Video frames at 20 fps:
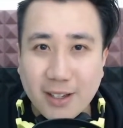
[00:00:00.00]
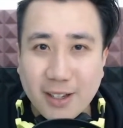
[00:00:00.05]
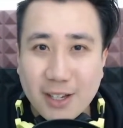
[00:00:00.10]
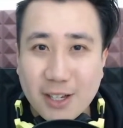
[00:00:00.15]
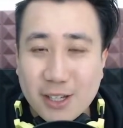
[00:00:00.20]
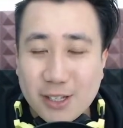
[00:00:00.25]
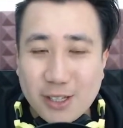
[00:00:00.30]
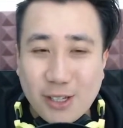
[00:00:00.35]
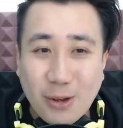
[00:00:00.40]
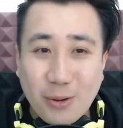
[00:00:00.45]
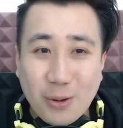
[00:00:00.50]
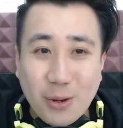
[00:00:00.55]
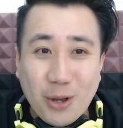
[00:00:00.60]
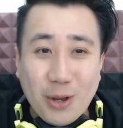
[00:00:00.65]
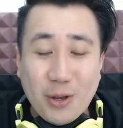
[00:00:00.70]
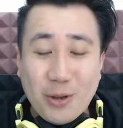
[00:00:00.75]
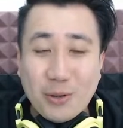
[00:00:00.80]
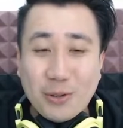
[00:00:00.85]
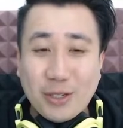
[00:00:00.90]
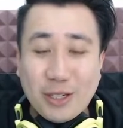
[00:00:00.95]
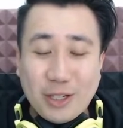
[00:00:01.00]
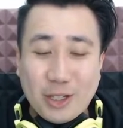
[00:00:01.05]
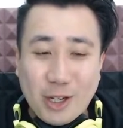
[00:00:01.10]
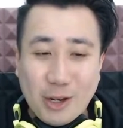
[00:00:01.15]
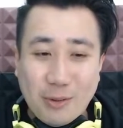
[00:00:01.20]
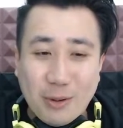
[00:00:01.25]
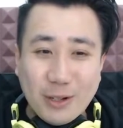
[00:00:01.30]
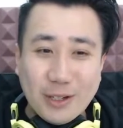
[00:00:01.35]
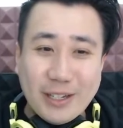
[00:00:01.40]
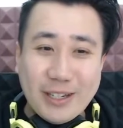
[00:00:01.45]
So the
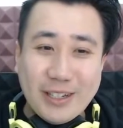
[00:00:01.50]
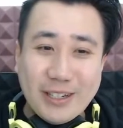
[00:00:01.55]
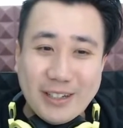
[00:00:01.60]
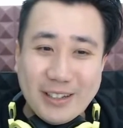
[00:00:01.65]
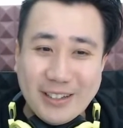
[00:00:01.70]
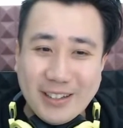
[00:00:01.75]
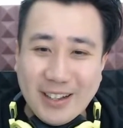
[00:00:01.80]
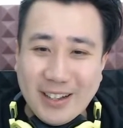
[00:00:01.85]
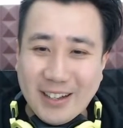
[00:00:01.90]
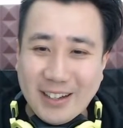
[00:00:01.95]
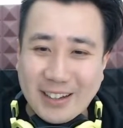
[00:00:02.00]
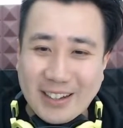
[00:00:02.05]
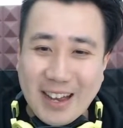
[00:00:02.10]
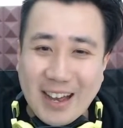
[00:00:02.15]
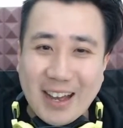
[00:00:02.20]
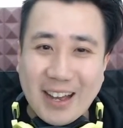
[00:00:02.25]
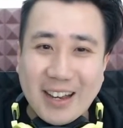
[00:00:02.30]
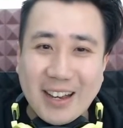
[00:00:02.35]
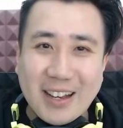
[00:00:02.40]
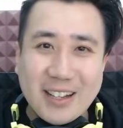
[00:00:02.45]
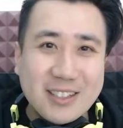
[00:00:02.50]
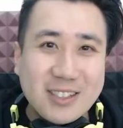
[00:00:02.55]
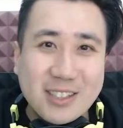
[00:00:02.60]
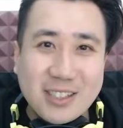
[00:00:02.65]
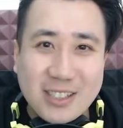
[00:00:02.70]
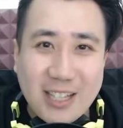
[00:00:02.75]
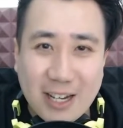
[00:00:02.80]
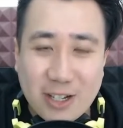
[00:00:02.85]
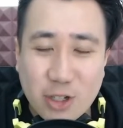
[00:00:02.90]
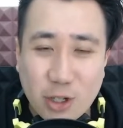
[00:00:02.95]
Shenron lead guy has
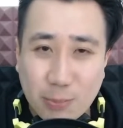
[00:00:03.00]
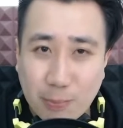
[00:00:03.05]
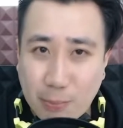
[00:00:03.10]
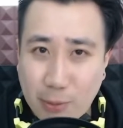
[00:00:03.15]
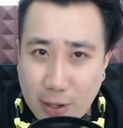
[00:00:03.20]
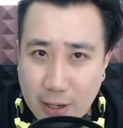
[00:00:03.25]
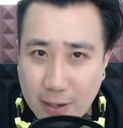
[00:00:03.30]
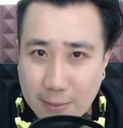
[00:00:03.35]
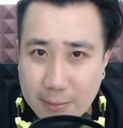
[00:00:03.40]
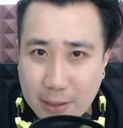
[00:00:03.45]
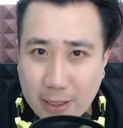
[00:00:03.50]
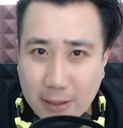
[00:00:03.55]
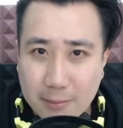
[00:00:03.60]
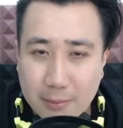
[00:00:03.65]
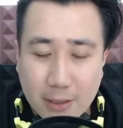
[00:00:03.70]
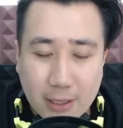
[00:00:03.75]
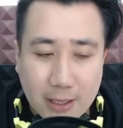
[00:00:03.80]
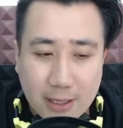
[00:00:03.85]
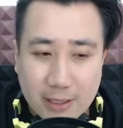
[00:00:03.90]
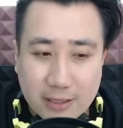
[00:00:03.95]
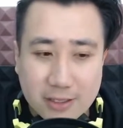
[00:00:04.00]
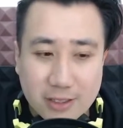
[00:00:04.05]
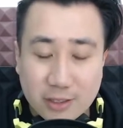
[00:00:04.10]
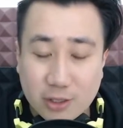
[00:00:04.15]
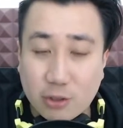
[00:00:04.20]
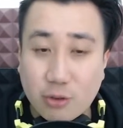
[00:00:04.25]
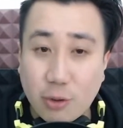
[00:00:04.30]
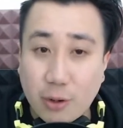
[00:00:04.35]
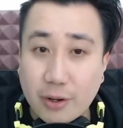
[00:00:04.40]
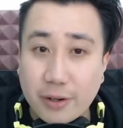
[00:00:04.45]
such a problem just
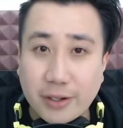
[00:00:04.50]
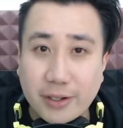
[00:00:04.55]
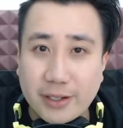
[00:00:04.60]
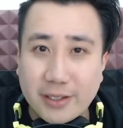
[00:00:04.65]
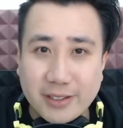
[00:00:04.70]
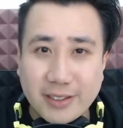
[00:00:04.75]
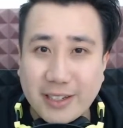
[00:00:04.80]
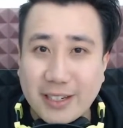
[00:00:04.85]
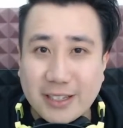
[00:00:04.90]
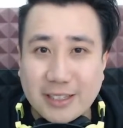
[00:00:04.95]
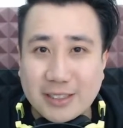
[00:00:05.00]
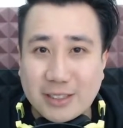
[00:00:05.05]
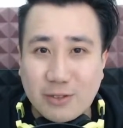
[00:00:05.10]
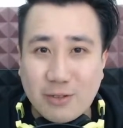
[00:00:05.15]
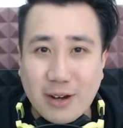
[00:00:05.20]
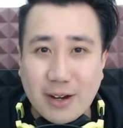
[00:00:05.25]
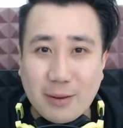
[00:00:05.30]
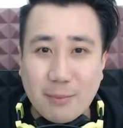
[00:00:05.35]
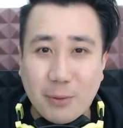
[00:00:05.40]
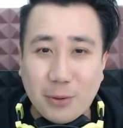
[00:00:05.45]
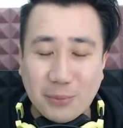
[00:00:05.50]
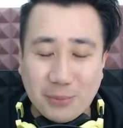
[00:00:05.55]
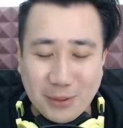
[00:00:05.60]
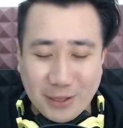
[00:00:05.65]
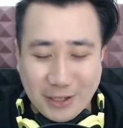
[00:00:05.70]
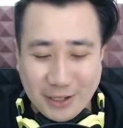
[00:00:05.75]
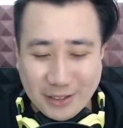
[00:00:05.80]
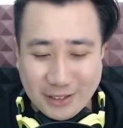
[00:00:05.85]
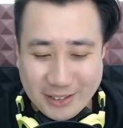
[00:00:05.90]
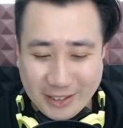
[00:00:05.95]
drawing his Dragon Ball
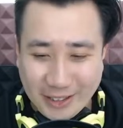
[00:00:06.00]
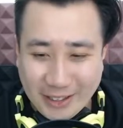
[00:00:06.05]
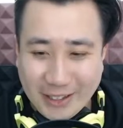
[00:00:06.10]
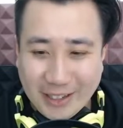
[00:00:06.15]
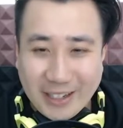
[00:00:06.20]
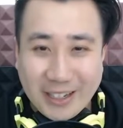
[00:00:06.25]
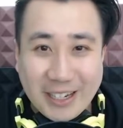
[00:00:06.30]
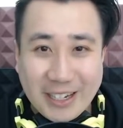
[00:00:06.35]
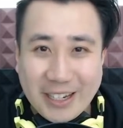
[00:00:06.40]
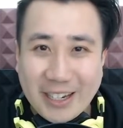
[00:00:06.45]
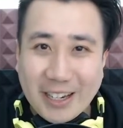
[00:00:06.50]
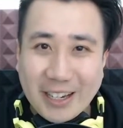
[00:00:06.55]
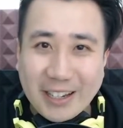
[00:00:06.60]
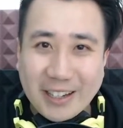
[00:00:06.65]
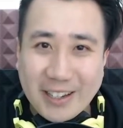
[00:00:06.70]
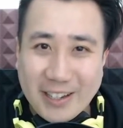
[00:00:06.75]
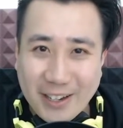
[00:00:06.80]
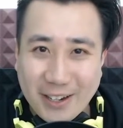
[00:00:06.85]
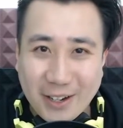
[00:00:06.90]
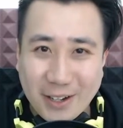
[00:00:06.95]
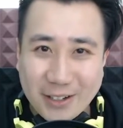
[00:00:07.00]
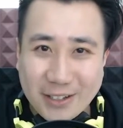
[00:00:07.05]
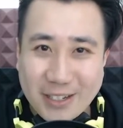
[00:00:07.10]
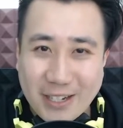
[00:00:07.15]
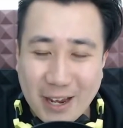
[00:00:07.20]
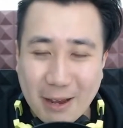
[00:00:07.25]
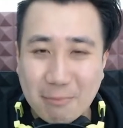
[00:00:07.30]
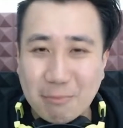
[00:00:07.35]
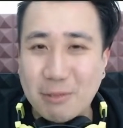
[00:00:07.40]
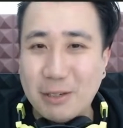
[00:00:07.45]
because he cannot
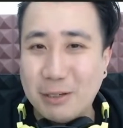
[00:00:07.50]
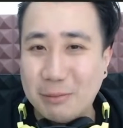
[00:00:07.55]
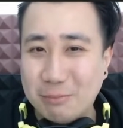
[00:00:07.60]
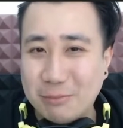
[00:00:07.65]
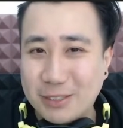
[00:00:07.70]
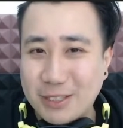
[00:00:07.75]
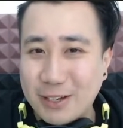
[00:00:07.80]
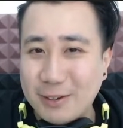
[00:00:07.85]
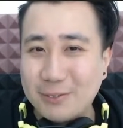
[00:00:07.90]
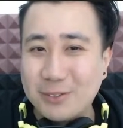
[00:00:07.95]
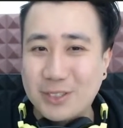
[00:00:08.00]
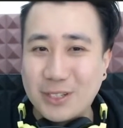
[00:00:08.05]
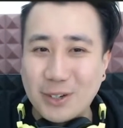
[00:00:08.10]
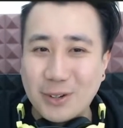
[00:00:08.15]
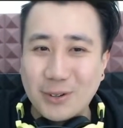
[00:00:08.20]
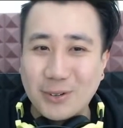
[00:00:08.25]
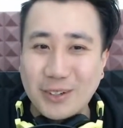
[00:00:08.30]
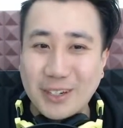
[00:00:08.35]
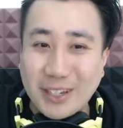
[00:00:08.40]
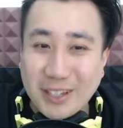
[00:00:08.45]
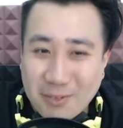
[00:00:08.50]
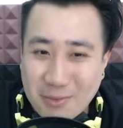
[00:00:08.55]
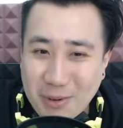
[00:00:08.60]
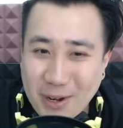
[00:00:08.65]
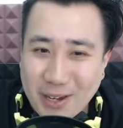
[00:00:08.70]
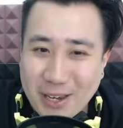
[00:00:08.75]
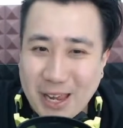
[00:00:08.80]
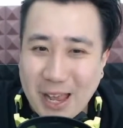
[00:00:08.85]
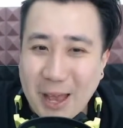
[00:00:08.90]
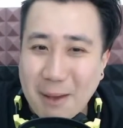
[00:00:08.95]
tap himself. So it
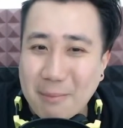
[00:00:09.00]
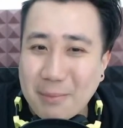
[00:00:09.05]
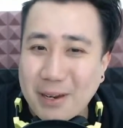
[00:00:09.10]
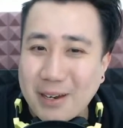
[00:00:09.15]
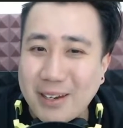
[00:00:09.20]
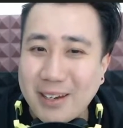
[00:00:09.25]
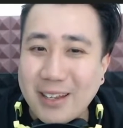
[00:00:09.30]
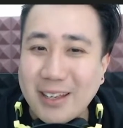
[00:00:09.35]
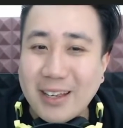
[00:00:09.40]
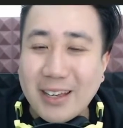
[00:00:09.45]
really happened.